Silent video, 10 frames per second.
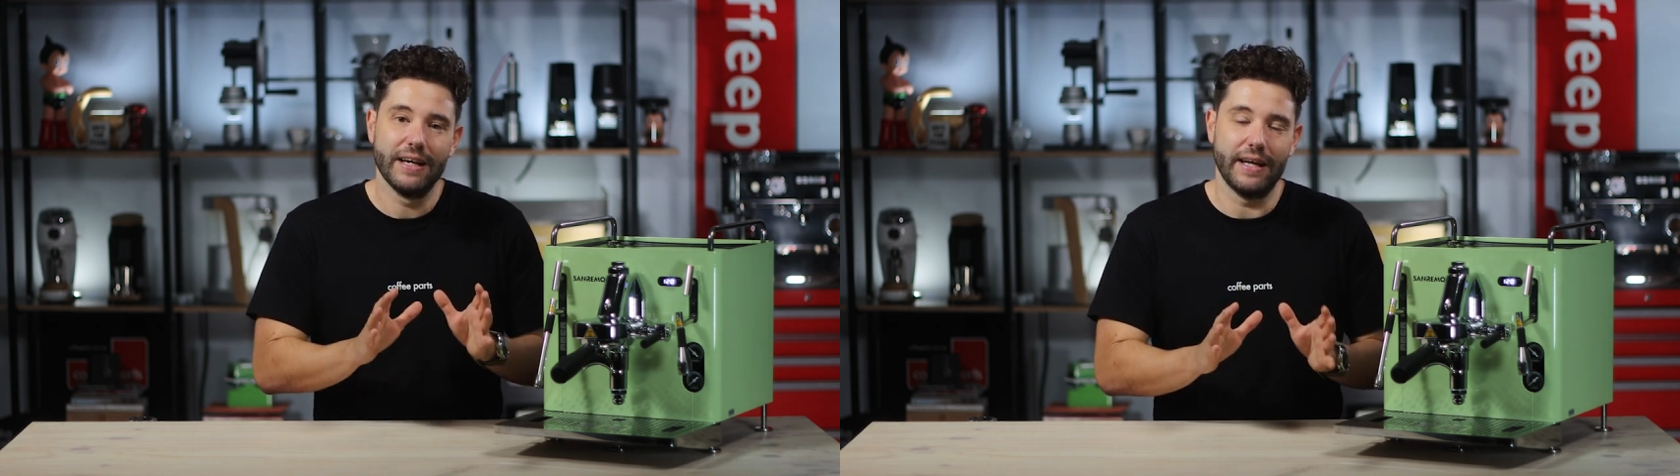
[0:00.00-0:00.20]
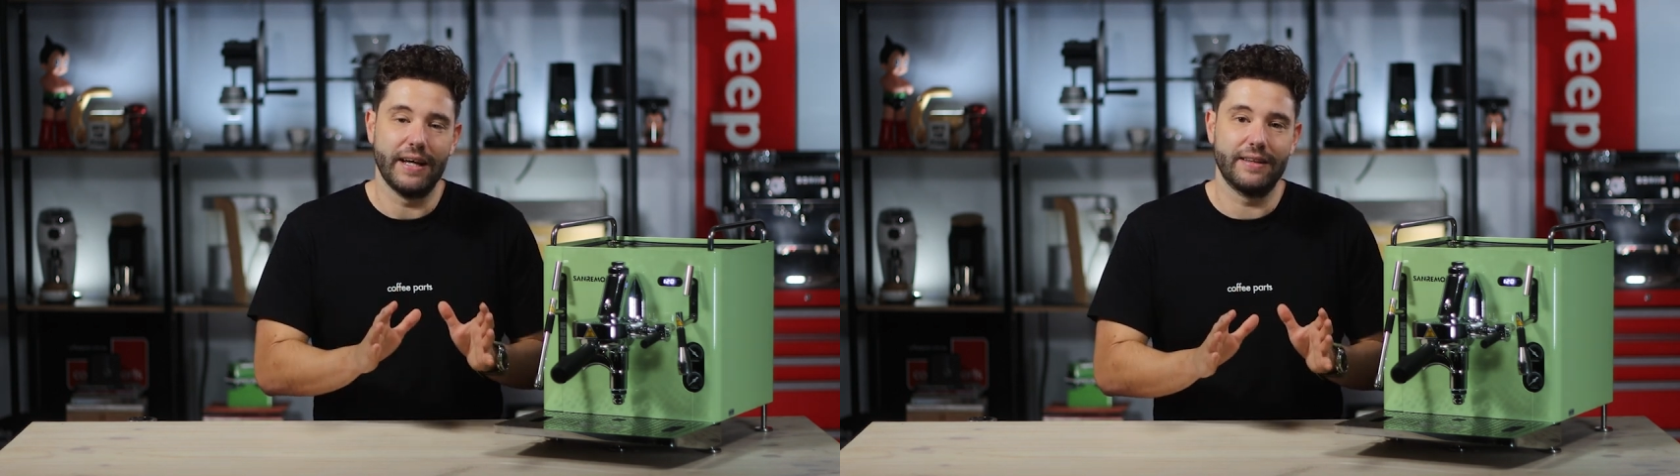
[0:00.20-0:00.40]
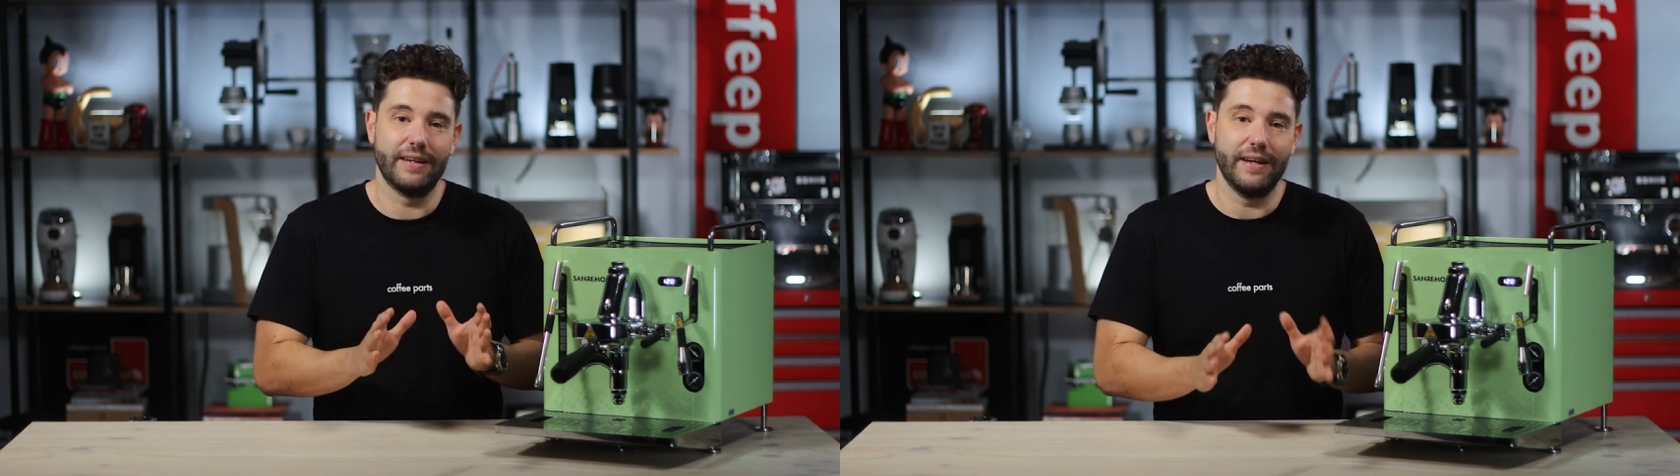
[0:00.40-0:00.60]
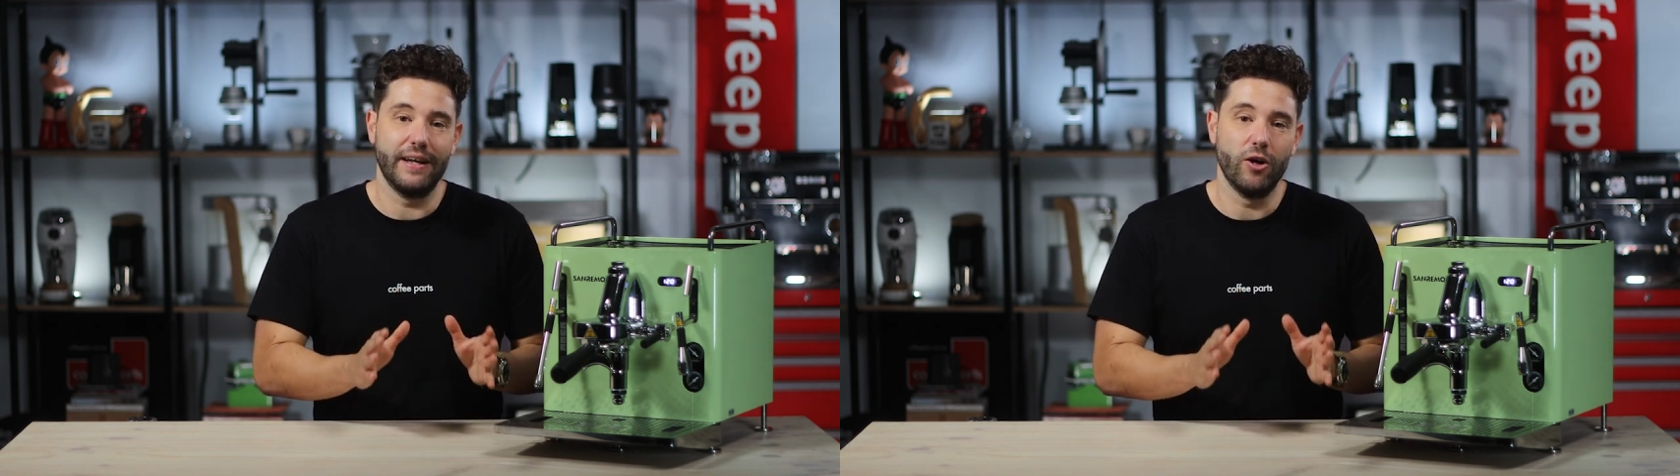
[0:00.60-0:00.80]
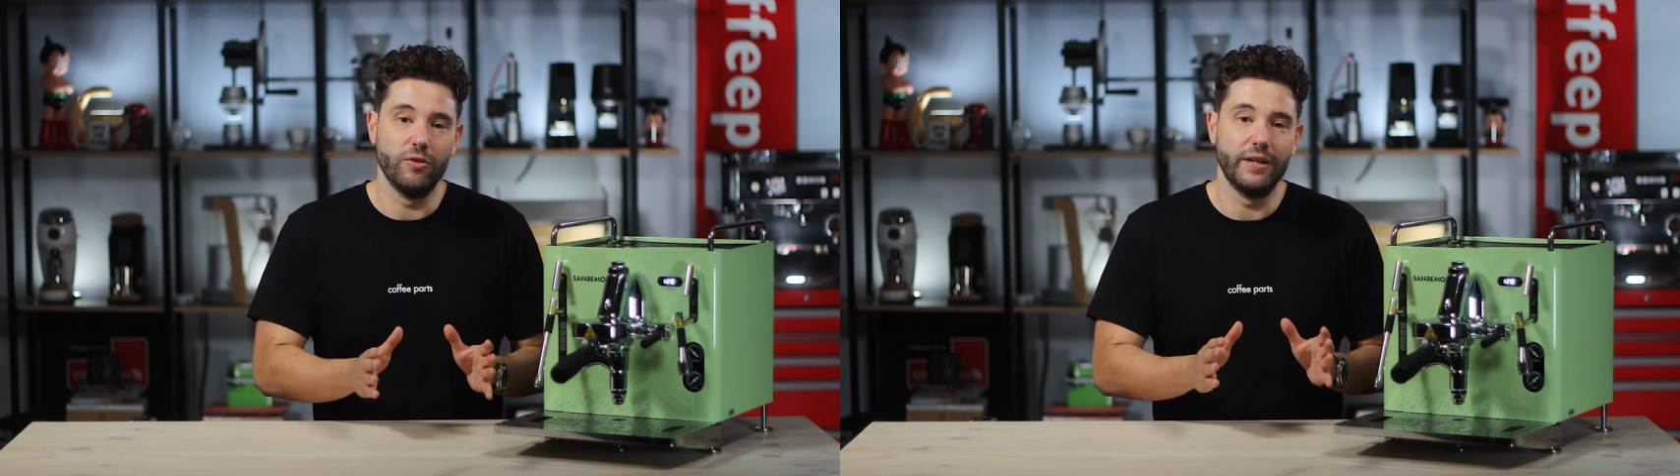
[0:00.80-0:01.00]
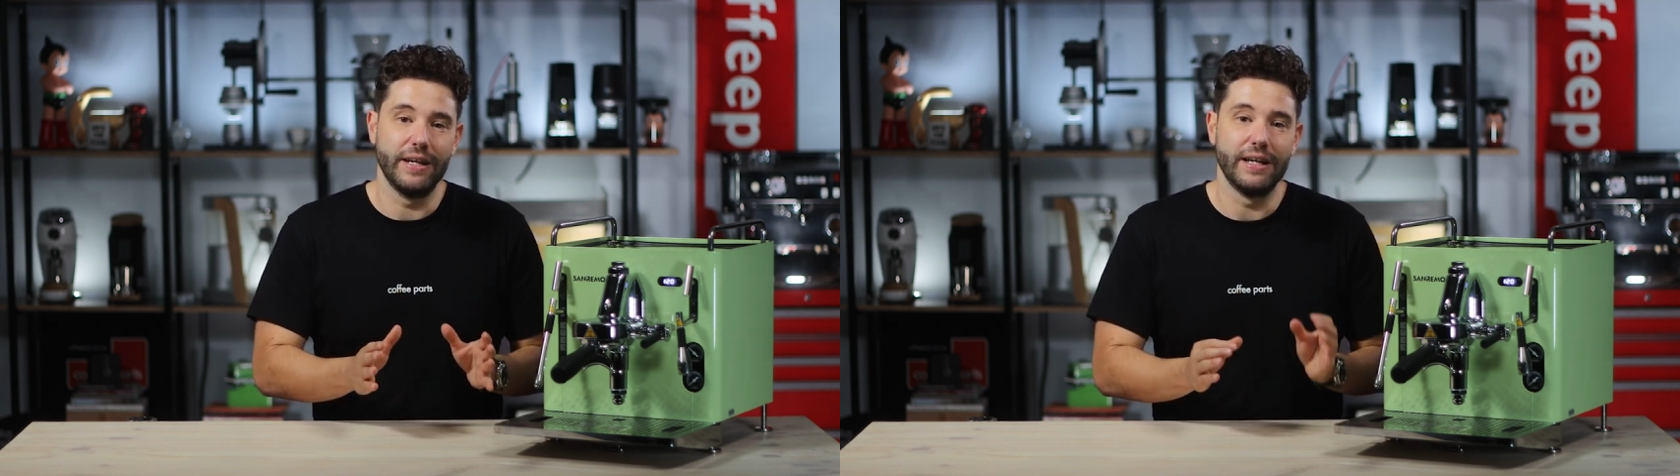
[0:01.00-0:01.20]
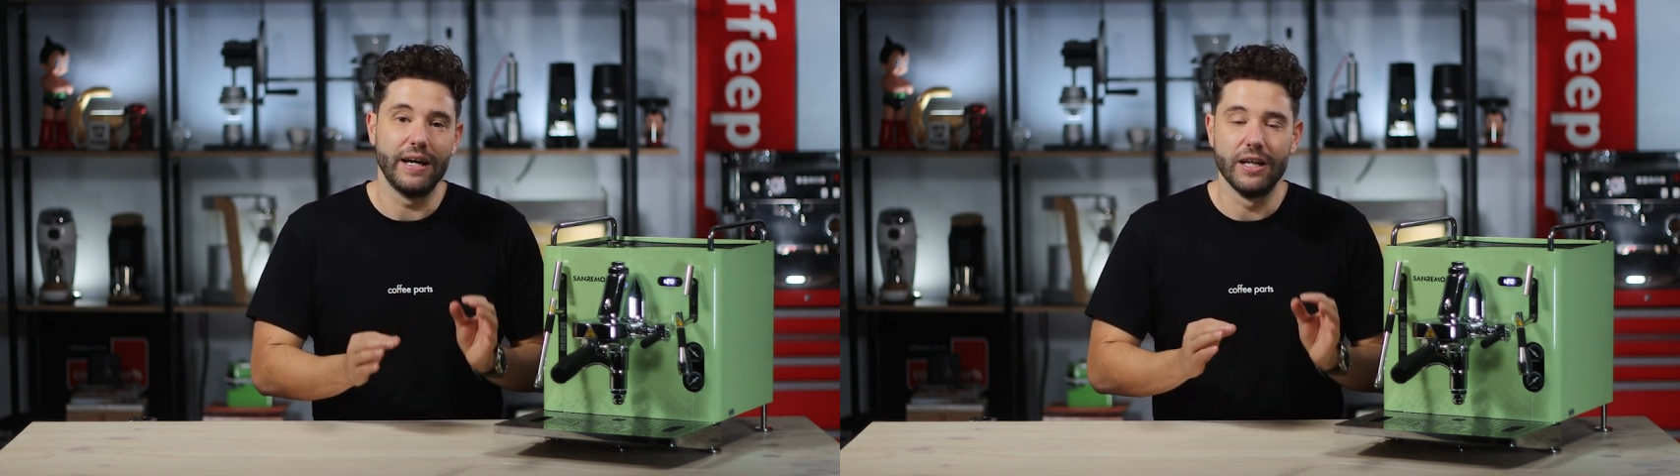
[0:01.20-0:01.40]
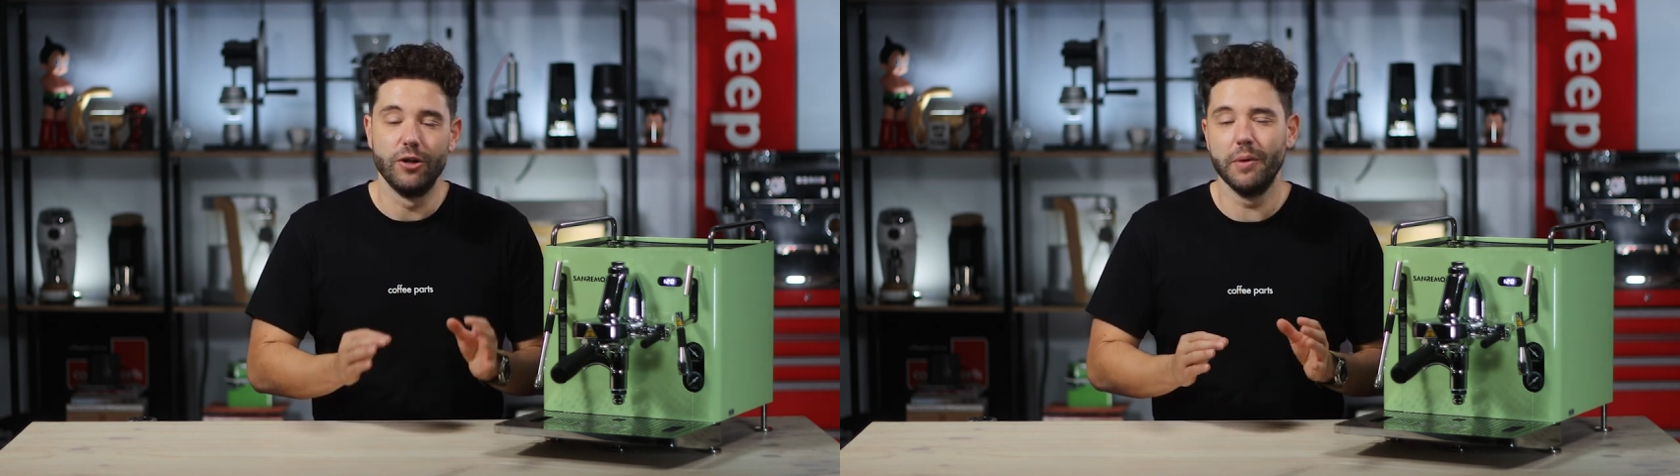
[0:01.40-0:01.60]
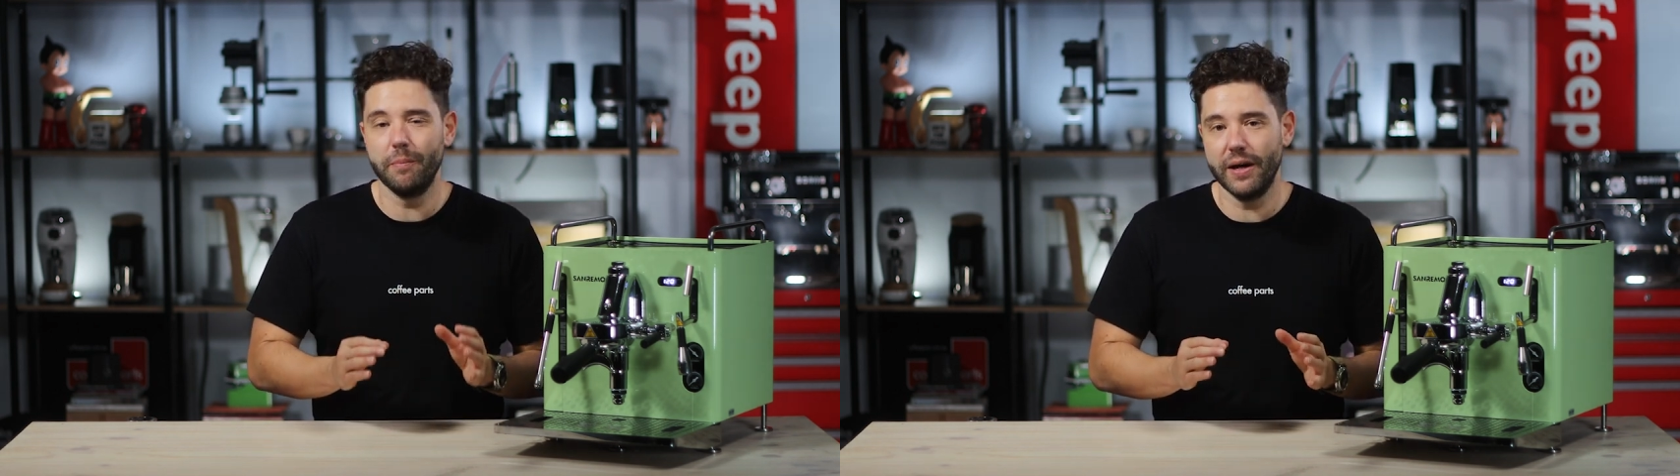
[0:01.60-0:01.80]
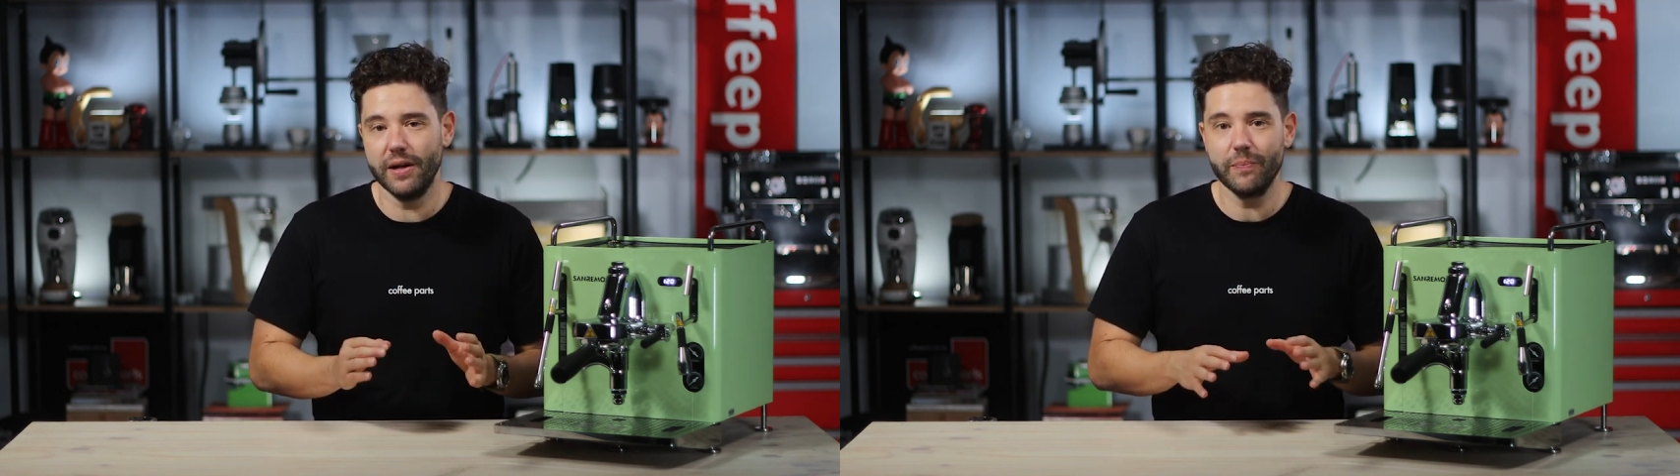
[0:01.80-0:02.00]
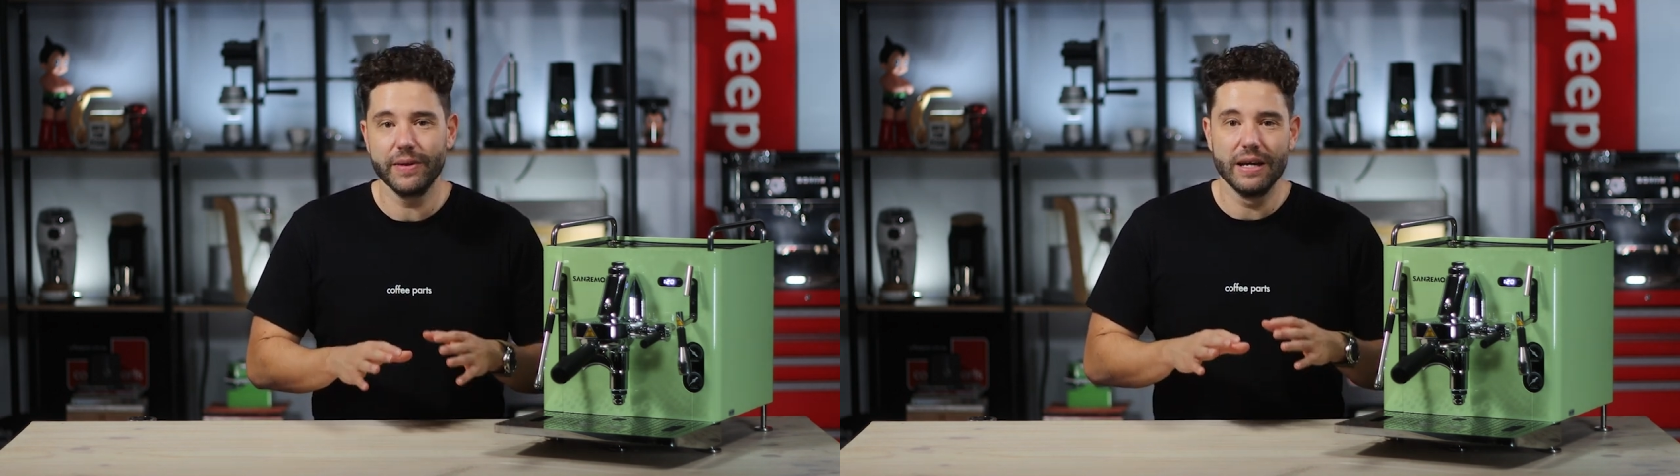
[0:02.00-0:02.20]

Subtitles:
connected and held it in a little bit better.